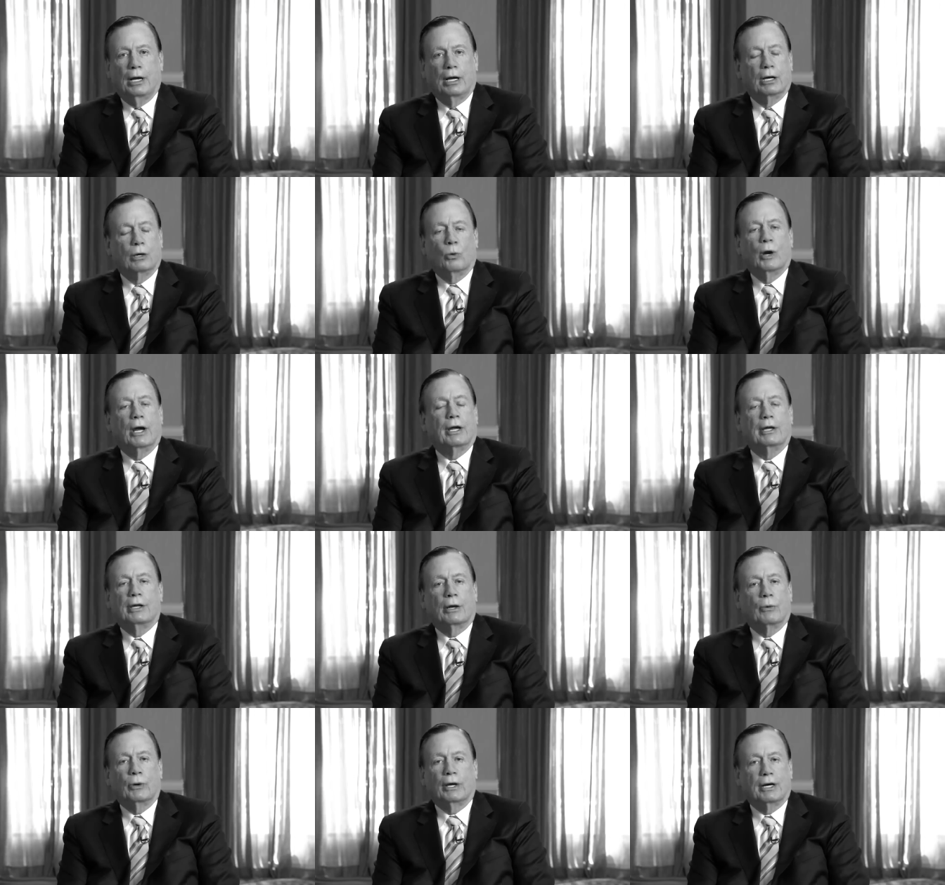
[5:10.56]
in a way
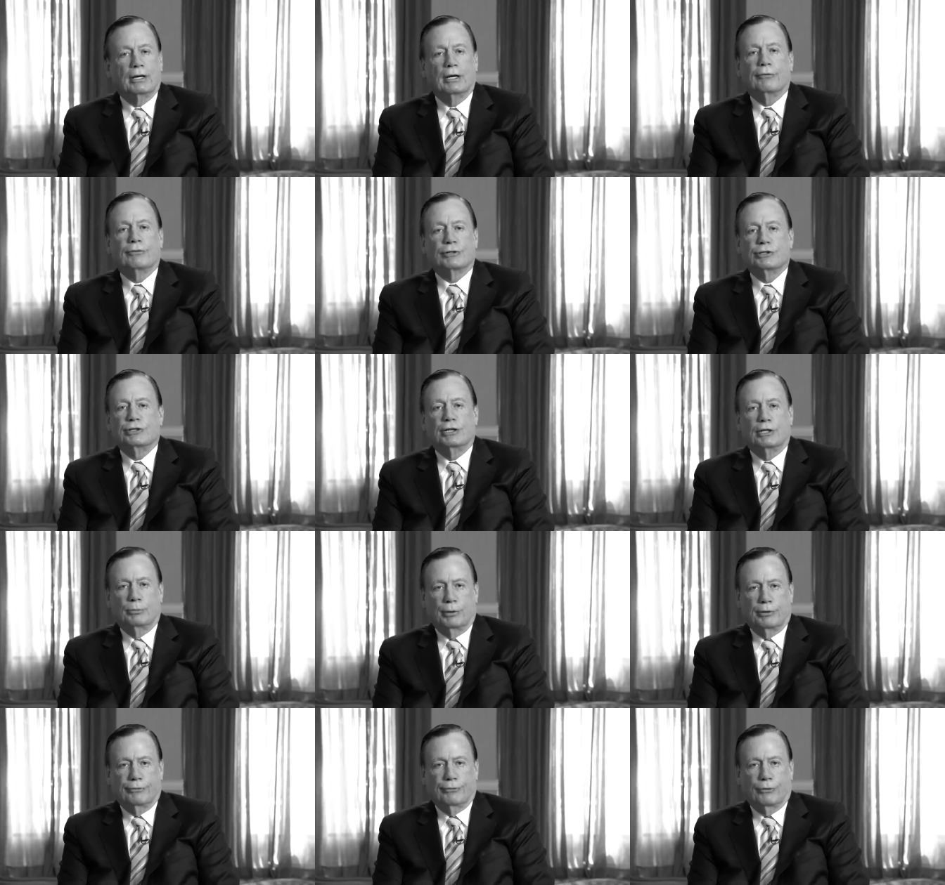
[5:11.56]
that we had never seen
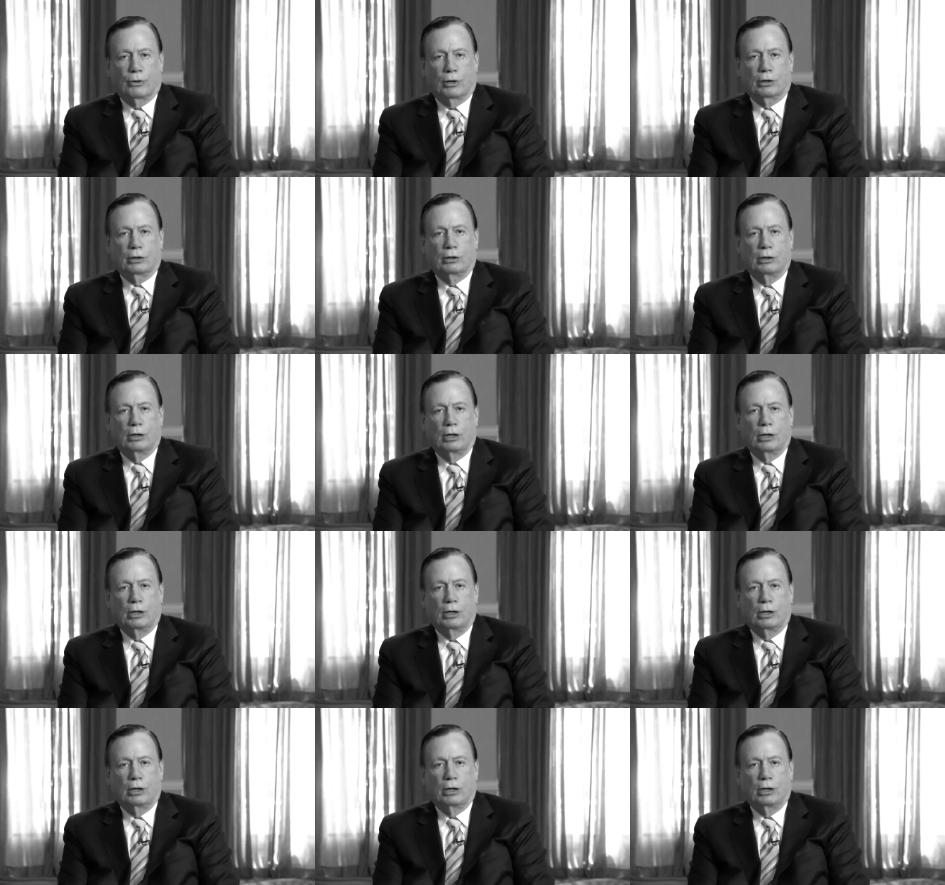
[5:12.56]
before